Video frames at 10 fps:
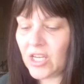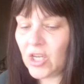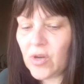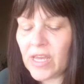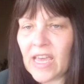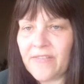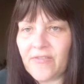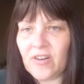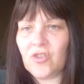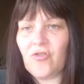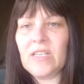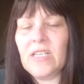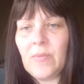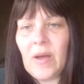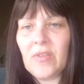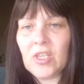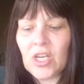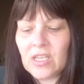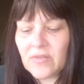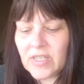You can get frustrated about the
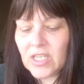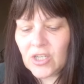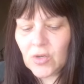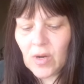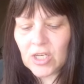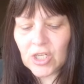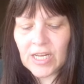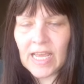change of a situation